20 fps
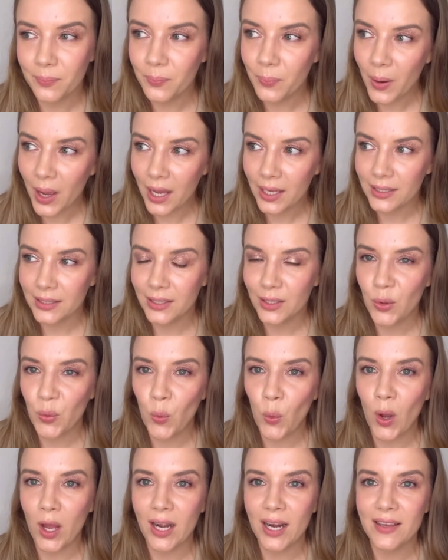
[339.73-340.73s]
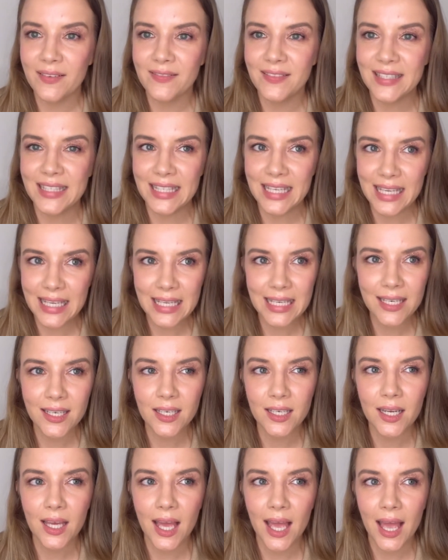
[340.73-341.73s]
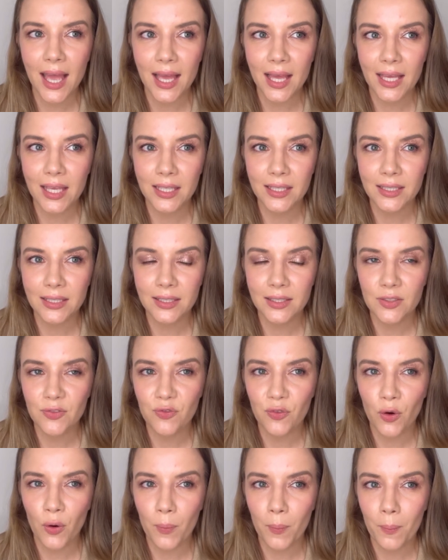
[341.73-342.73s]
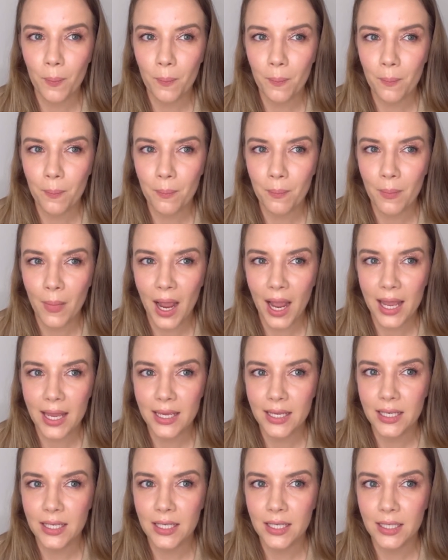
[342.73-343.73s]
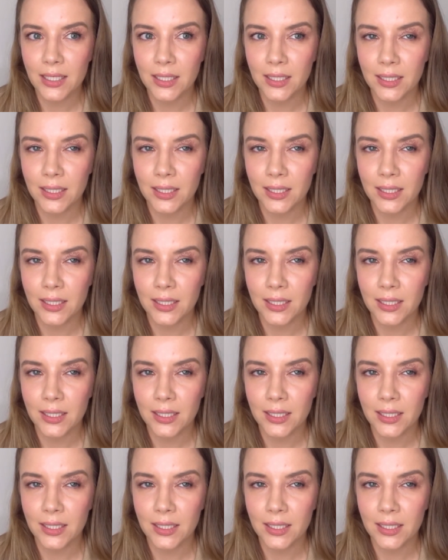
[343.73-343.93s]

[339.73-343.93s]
But what I've seen and from my